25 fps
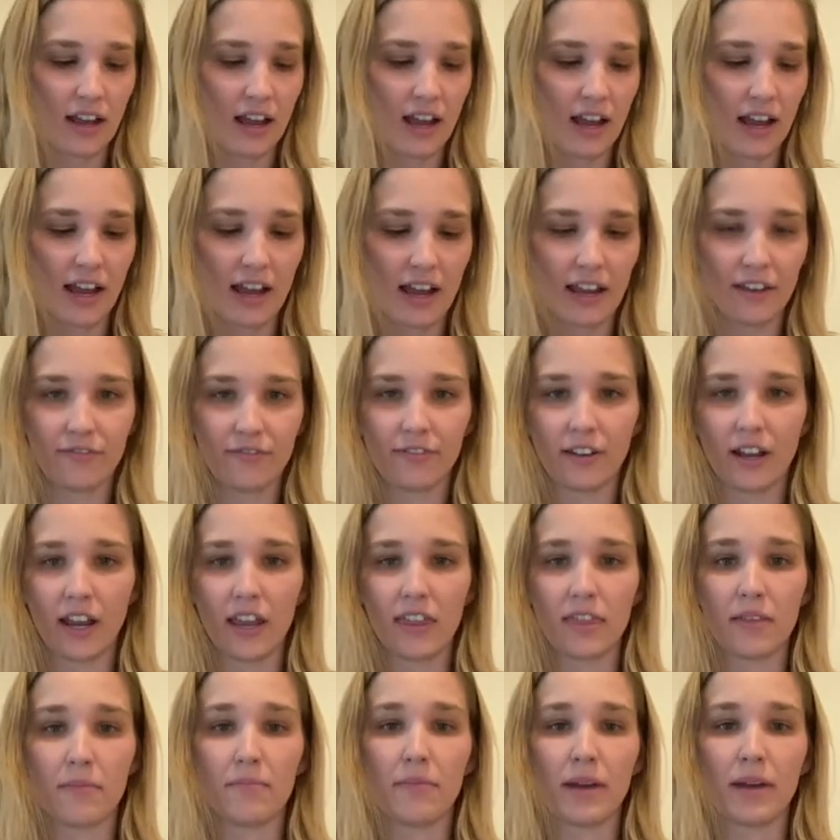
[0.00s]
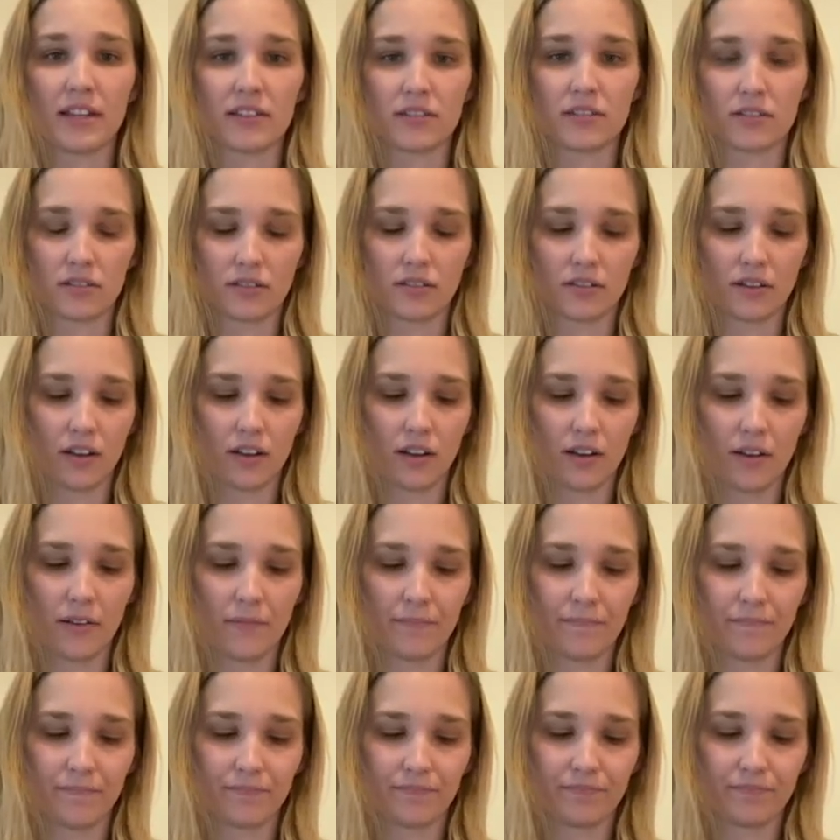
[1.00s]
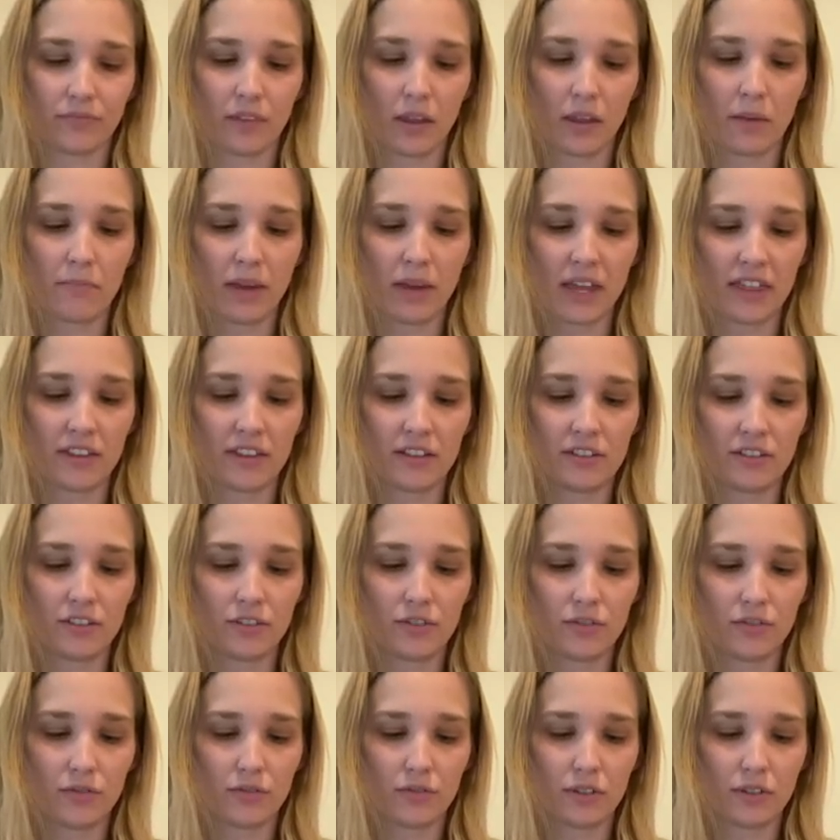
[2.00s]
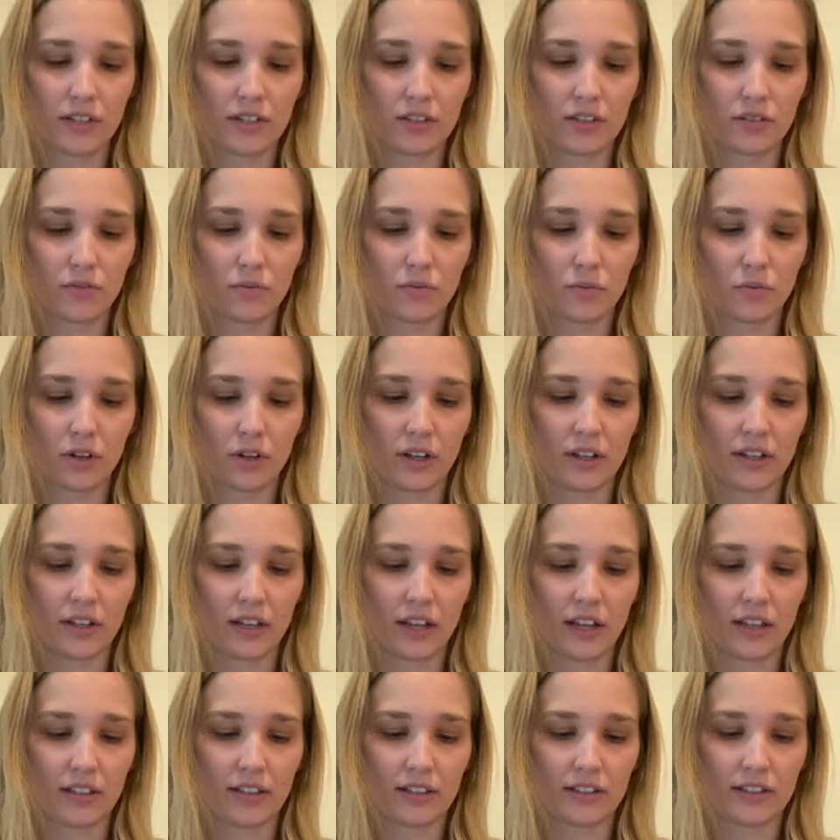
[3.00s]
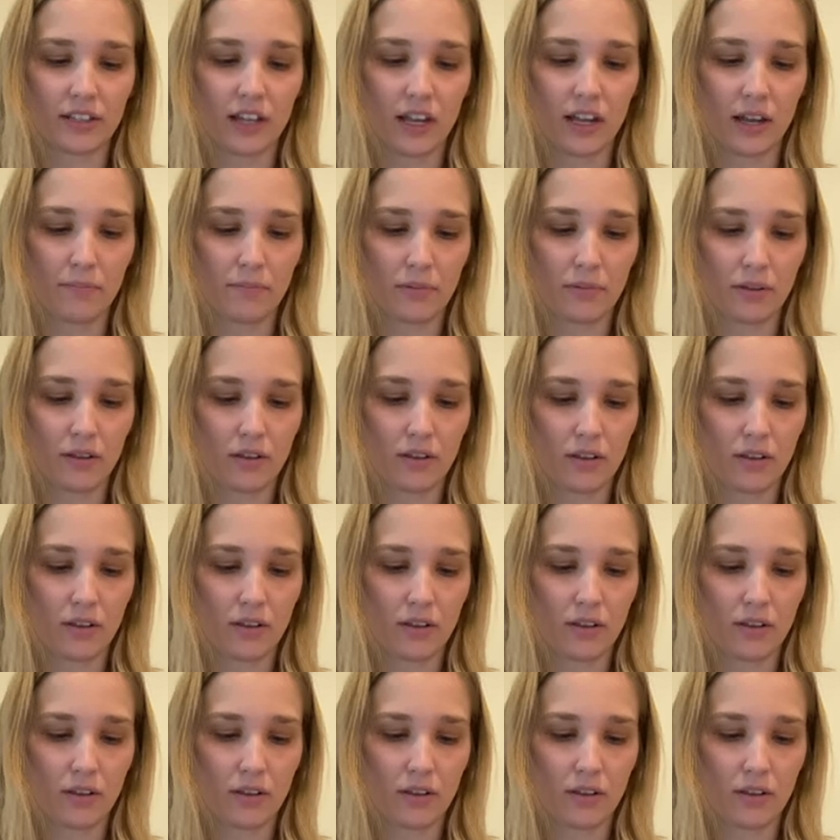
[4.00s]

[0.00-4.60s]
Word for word: I find the best um, method to do is one on the top,